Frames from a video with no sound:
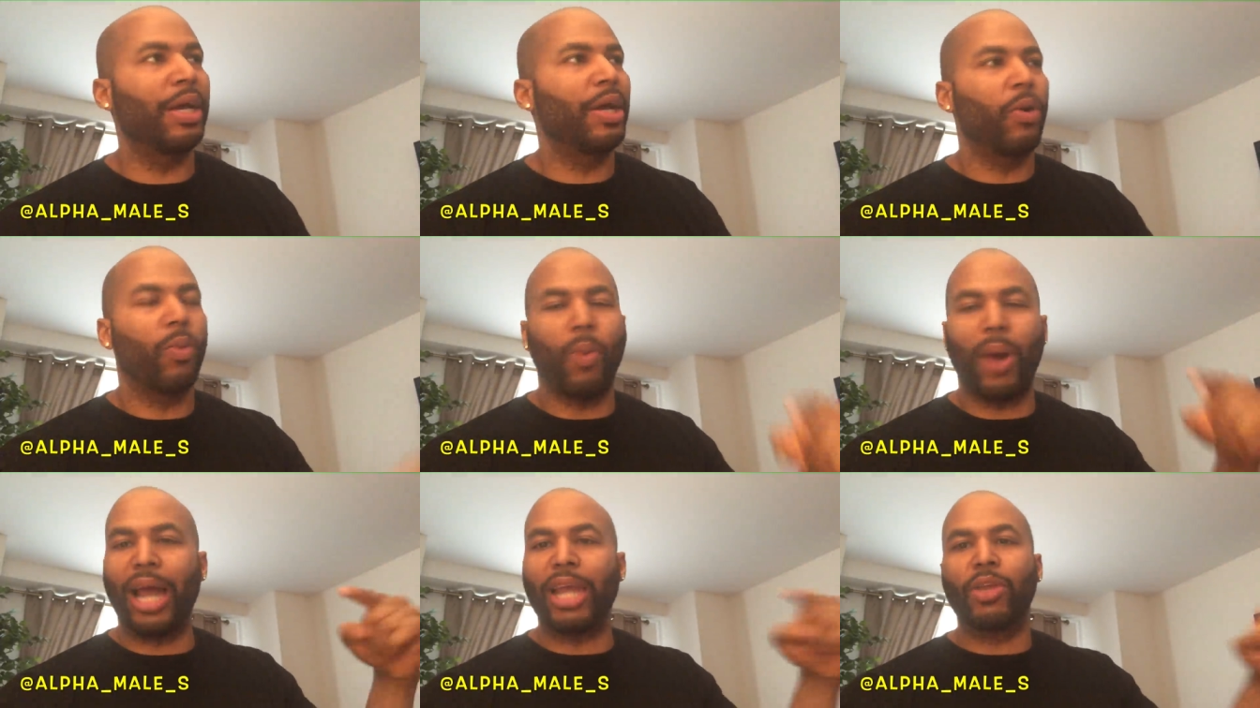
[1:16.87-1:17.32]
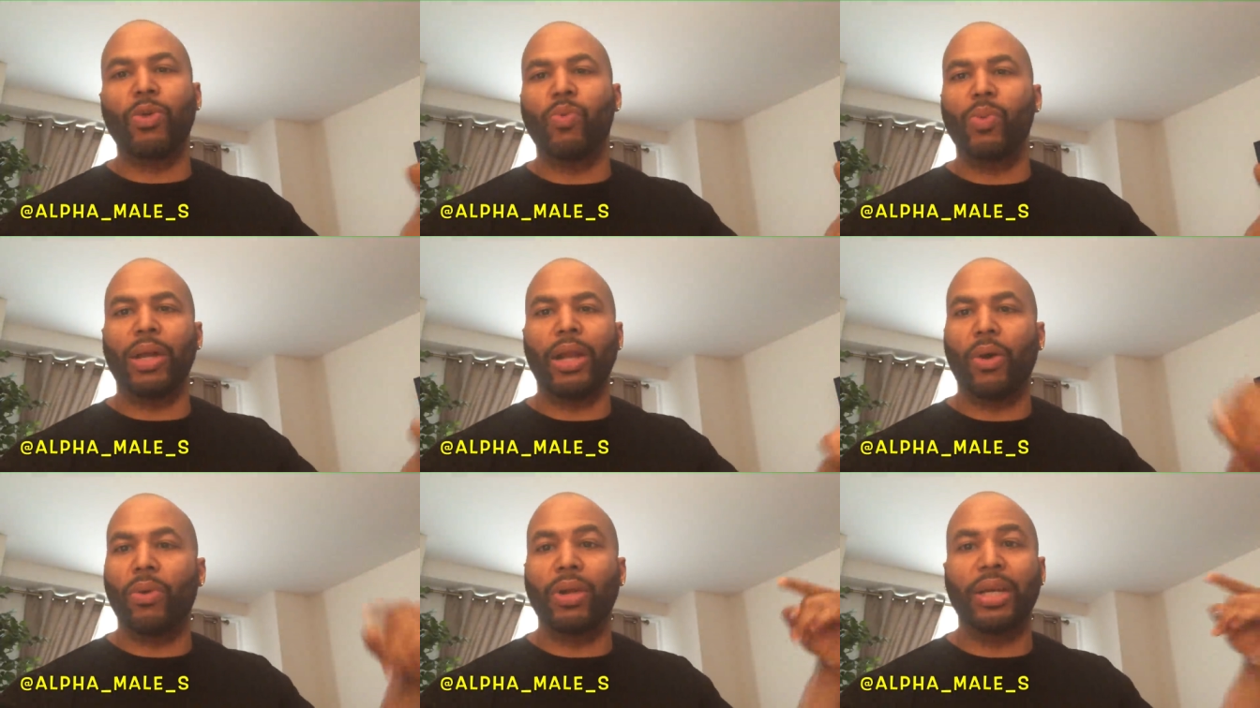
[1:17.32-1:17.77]
why you
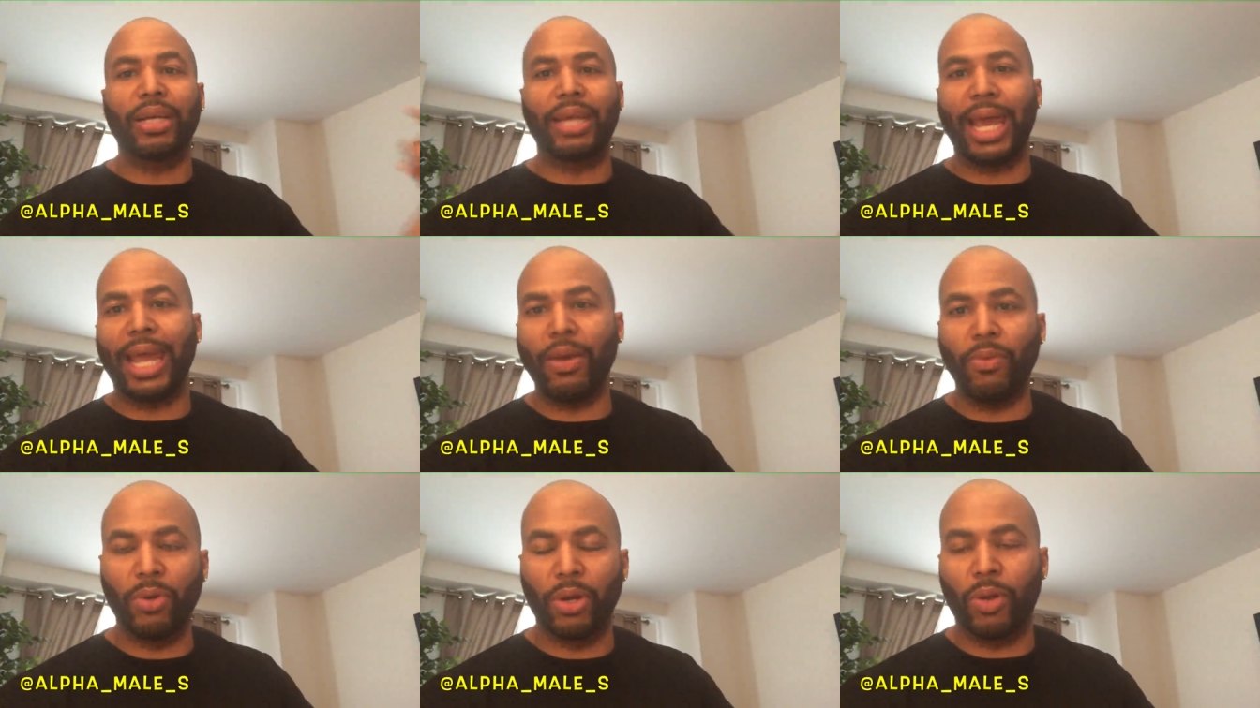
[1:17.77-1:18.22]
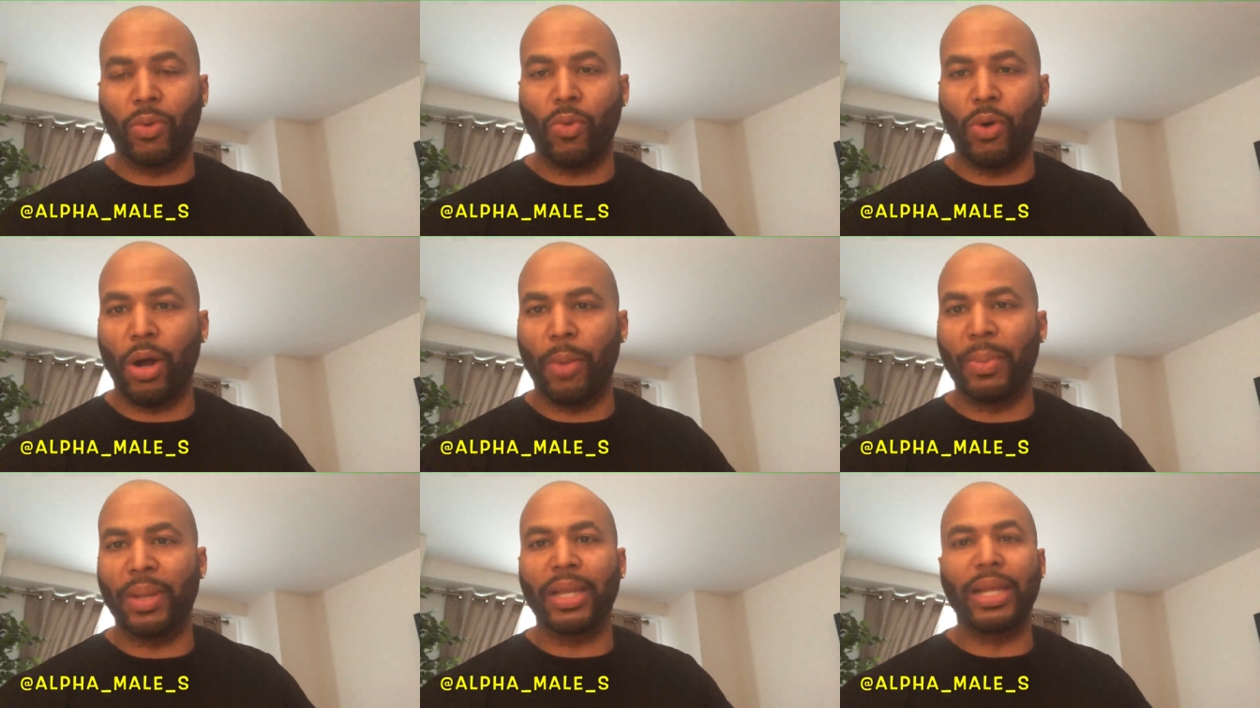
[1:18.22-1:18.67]
went on a date with a
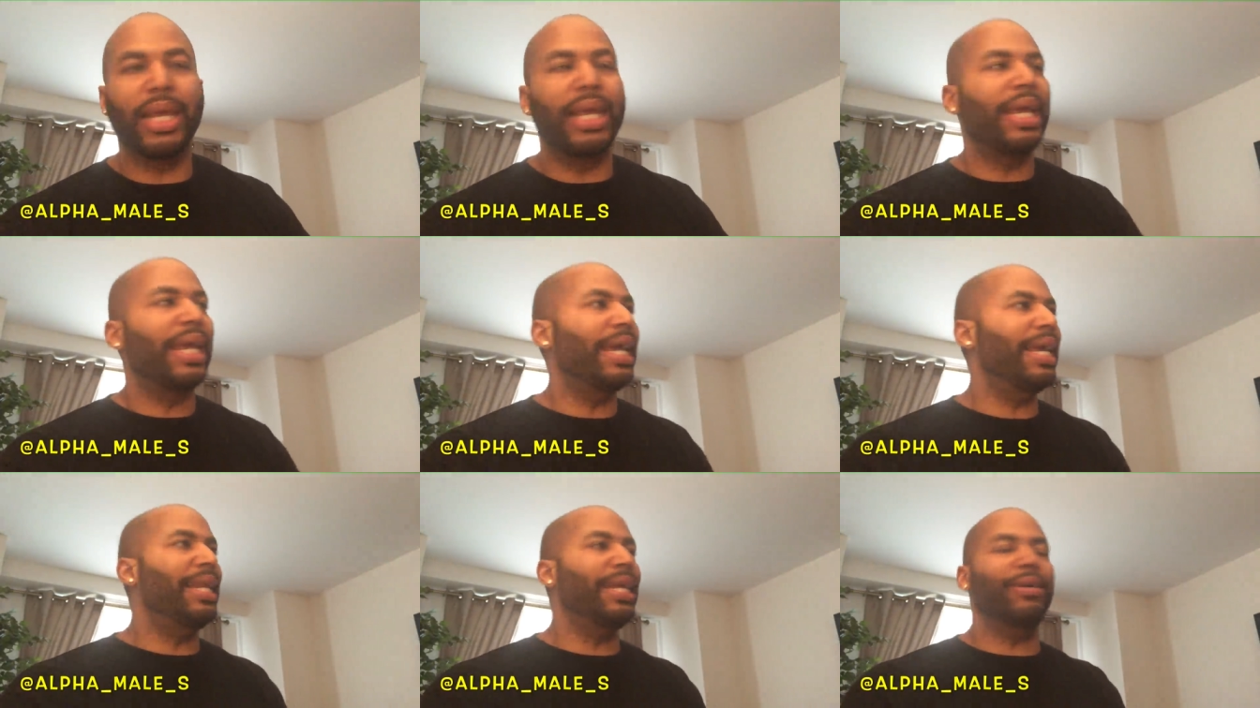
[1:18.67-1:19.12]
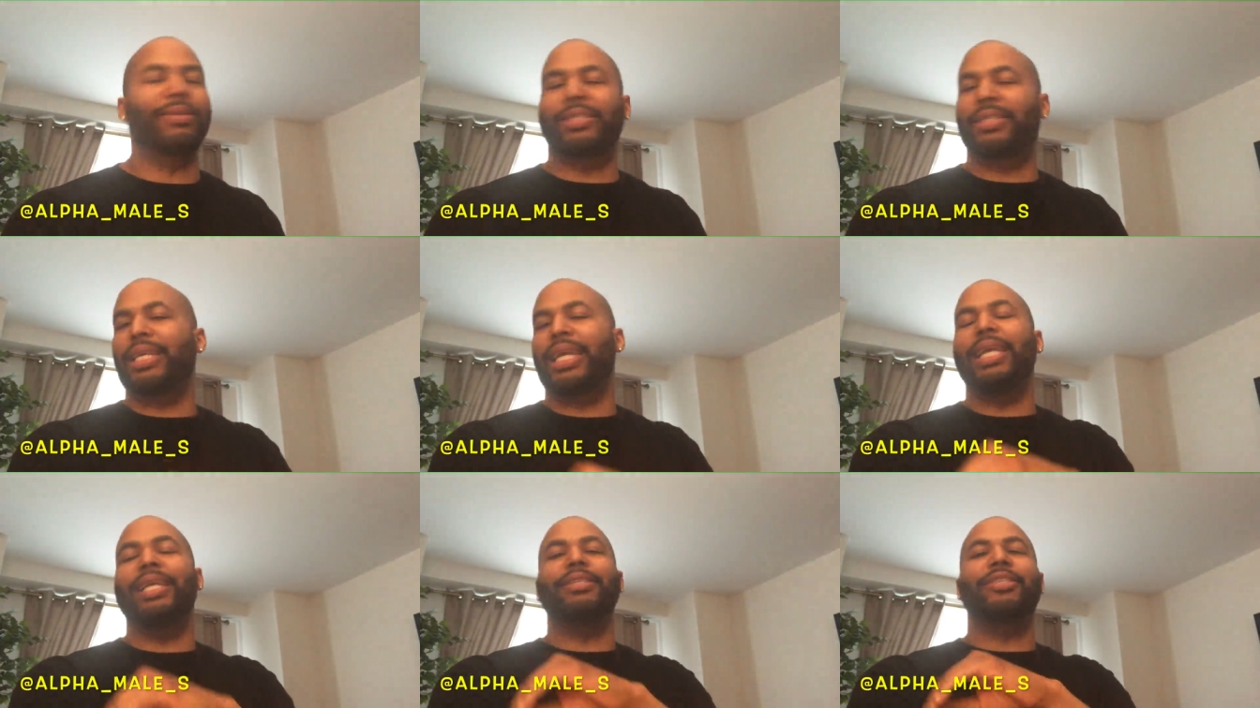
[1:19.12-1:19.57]
woman and it
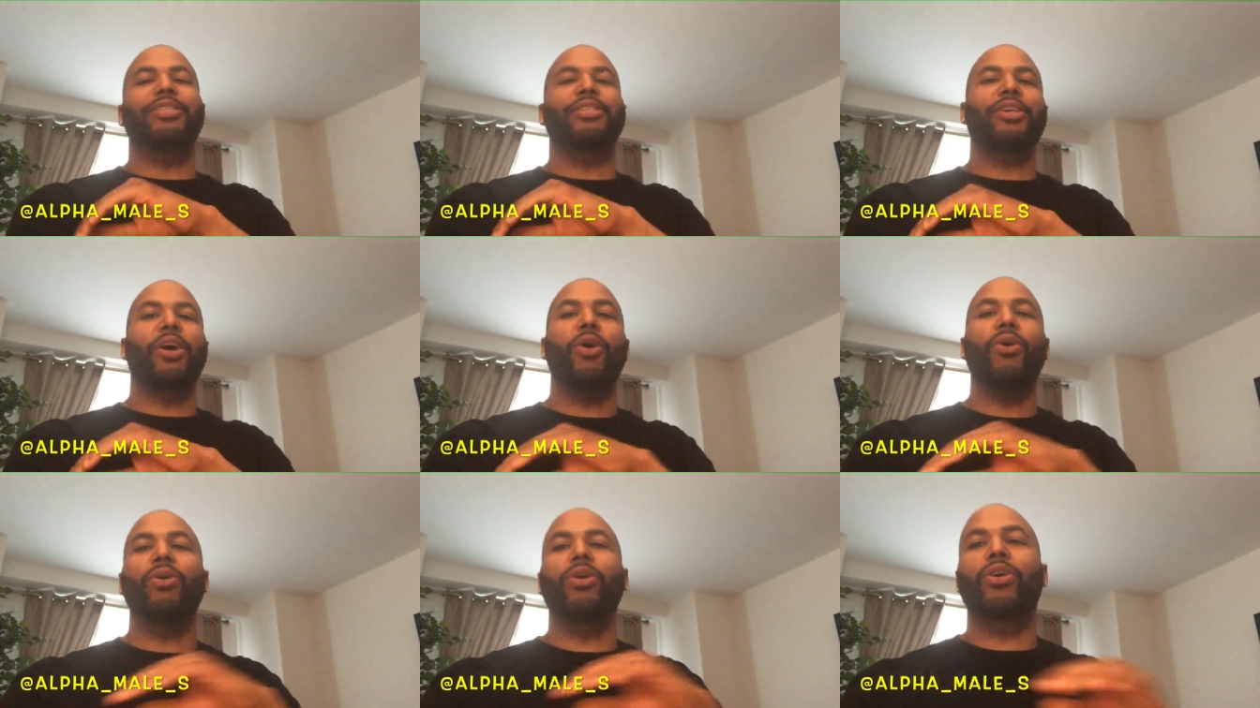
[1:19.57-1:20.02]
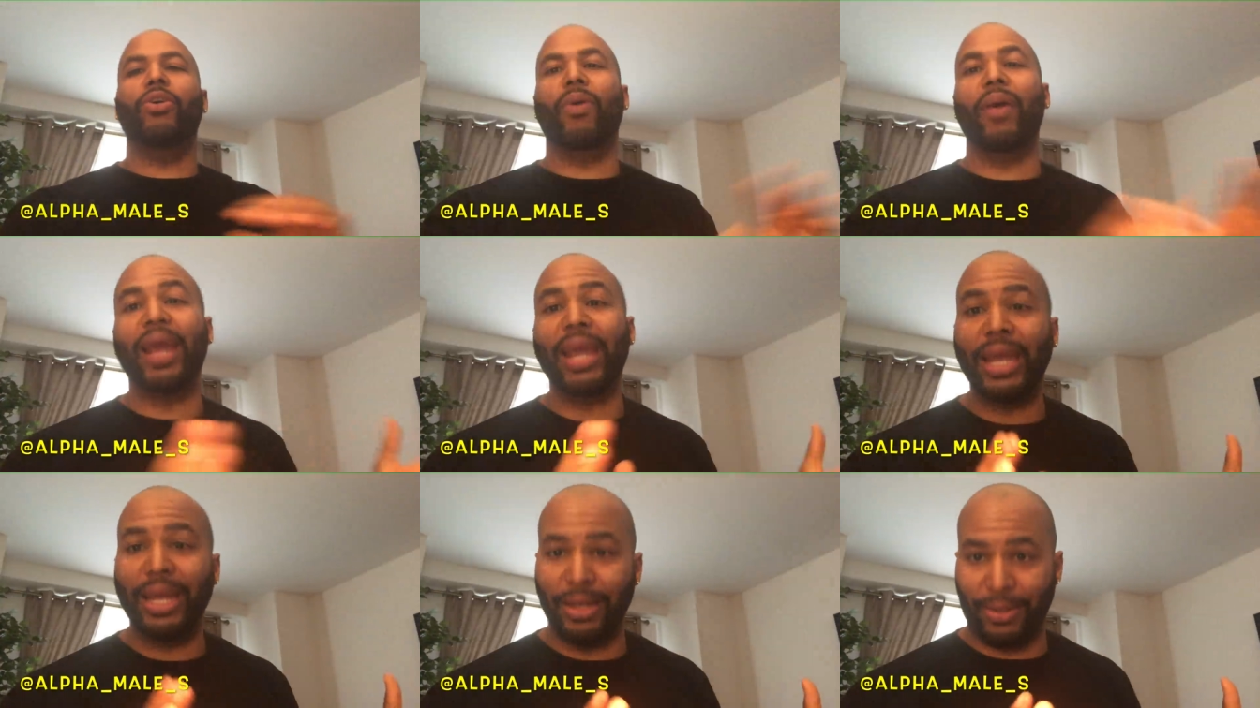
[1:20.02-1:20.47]
seems so
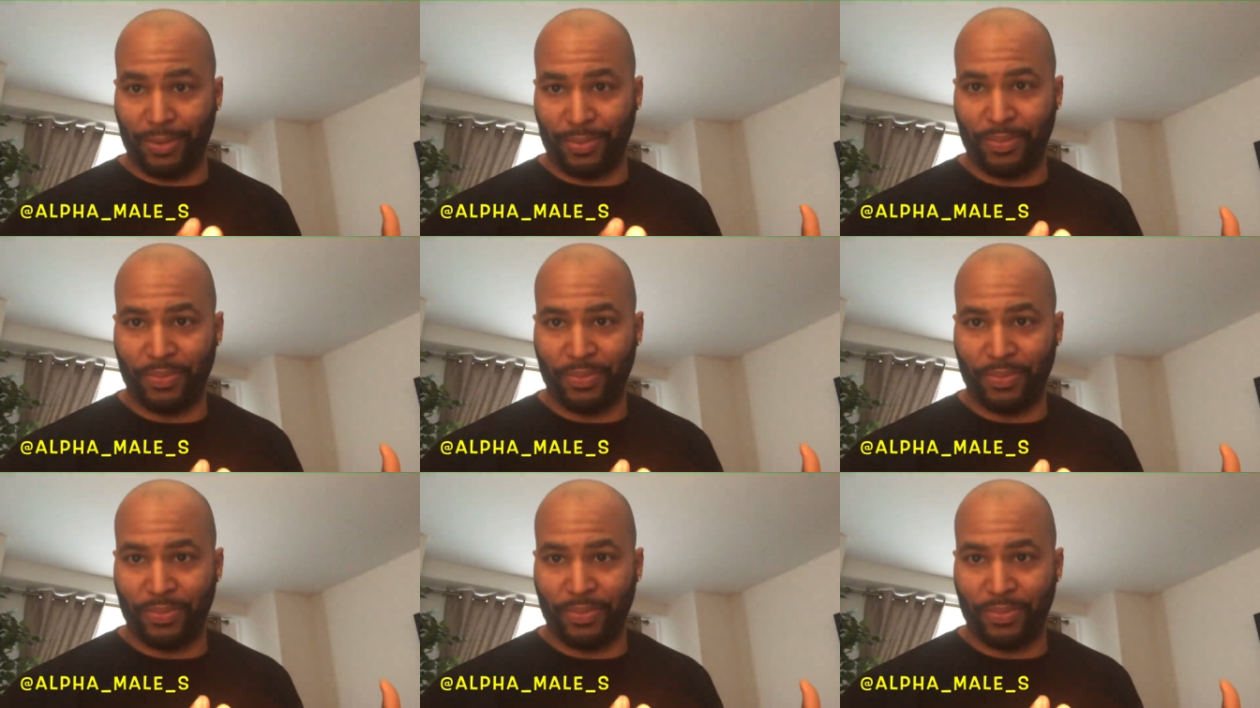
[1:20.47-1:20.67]
great